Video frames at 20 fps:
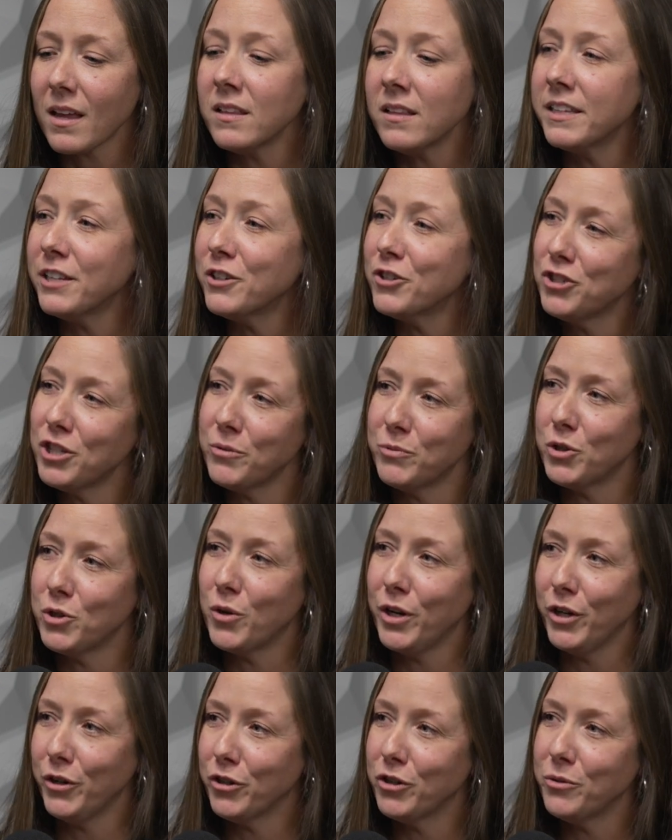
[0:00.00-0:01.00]
Leadership
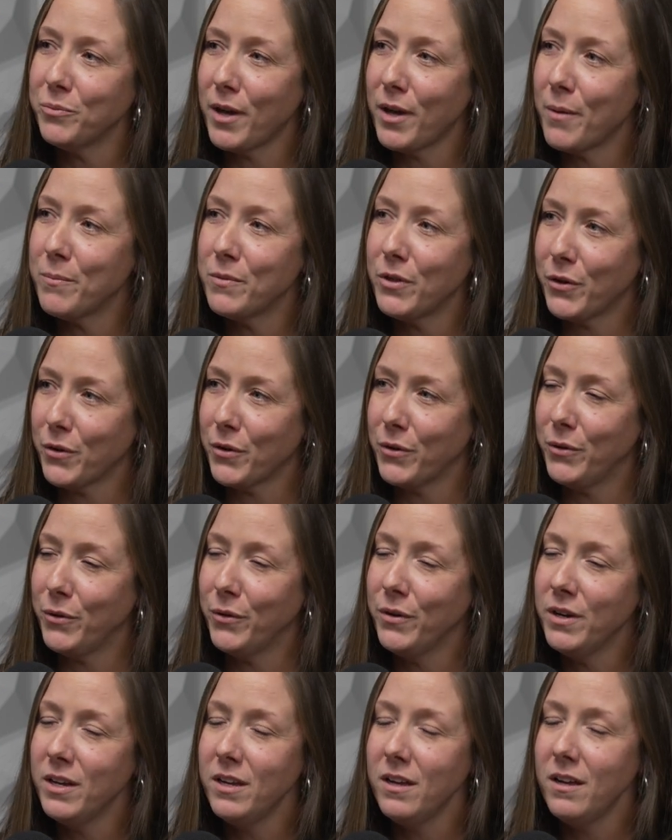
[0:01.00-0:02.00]
Troy group come through